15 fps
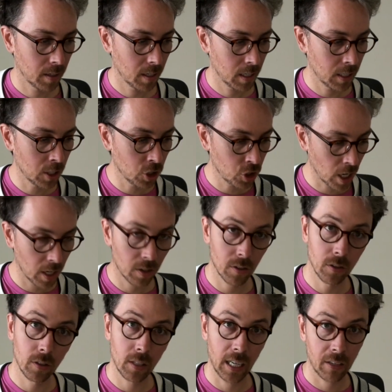In
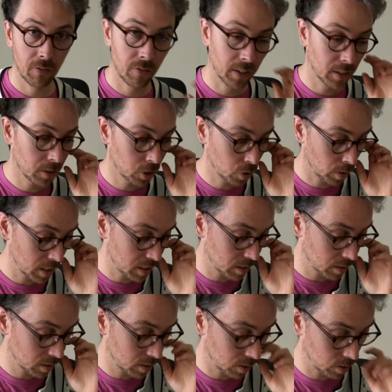general, like finger
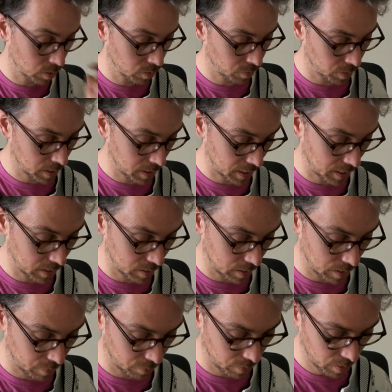choices too for this kind of
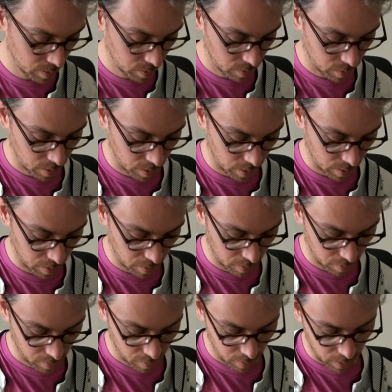stuff,
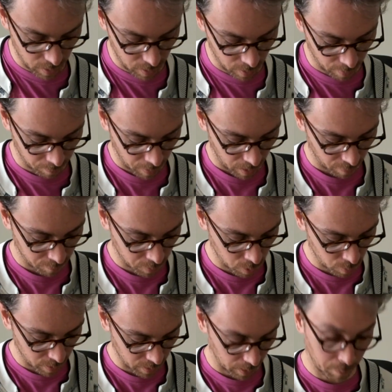I'm kind of
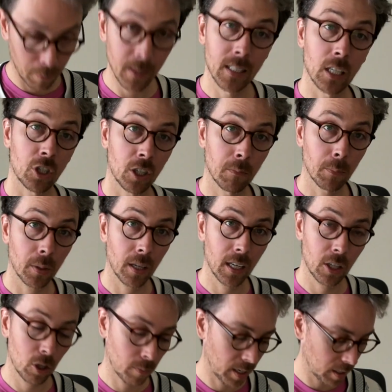doing like position playing,
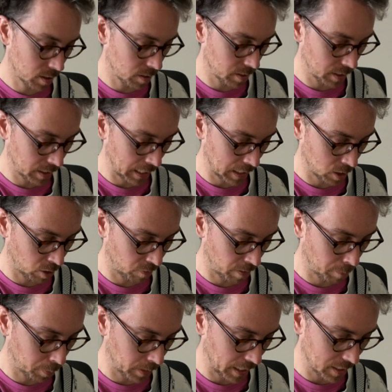you might call it. Like, so if I'm
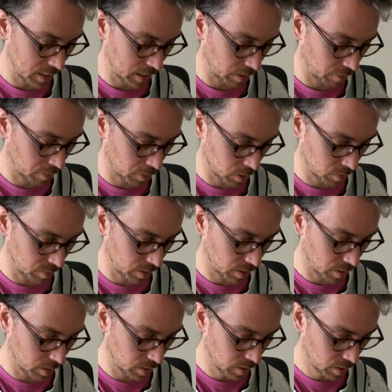planting a first
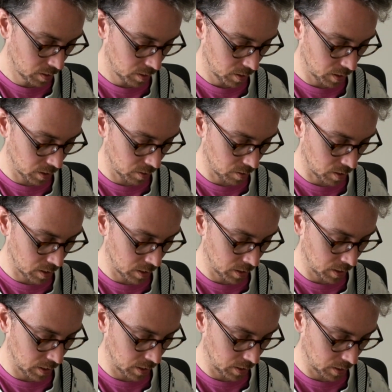finger here on
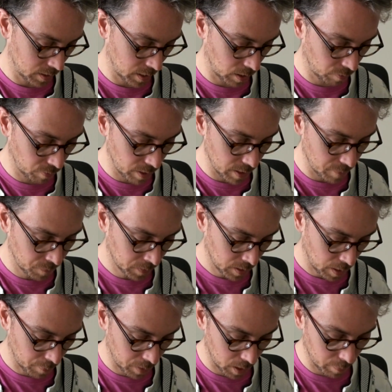the 10th fret,
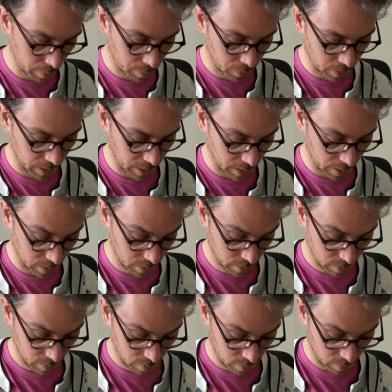I'm going to be playing
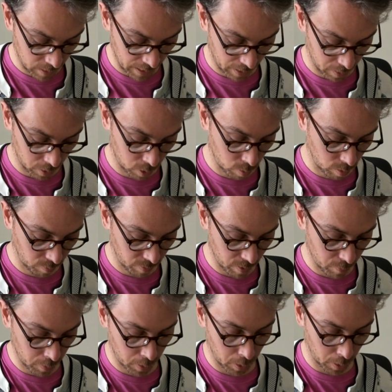like the 12th fret
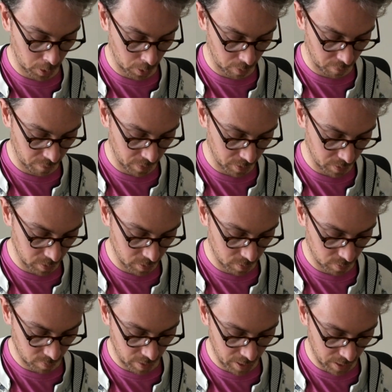with the third finger,
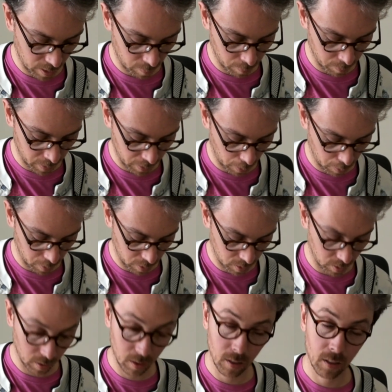right? And I'll be playing the
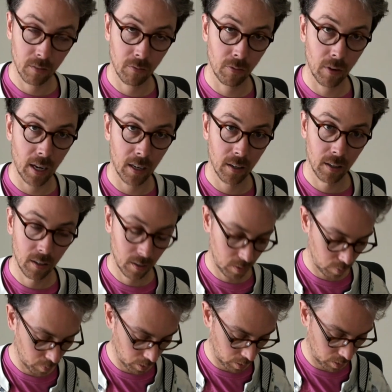13th fret
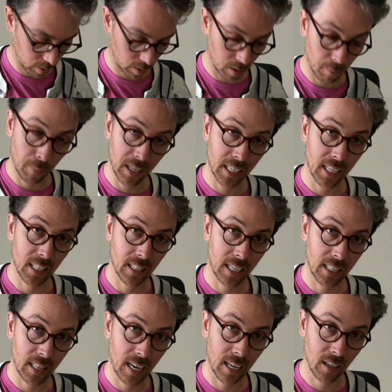with the pinky like
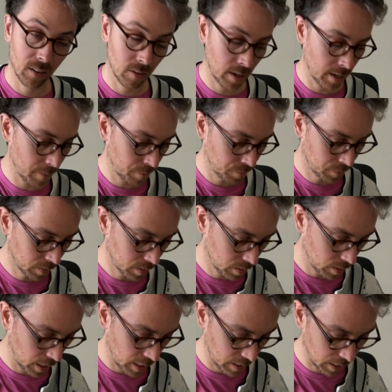that, right?
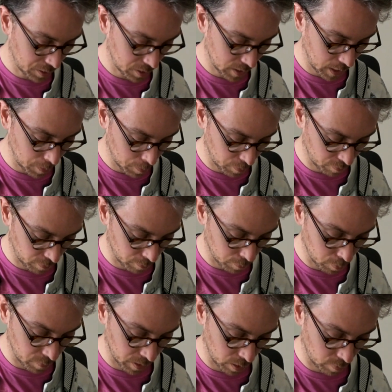And that just keeps me from
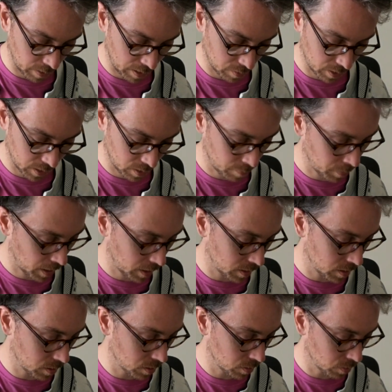moving around. Like I'm not going to
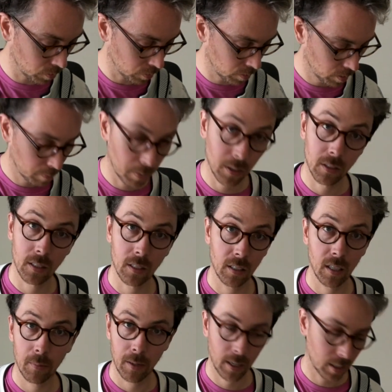do, personally,
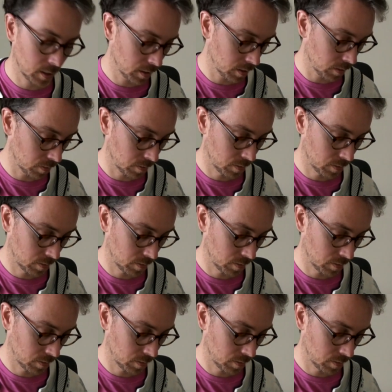I'm not going to do.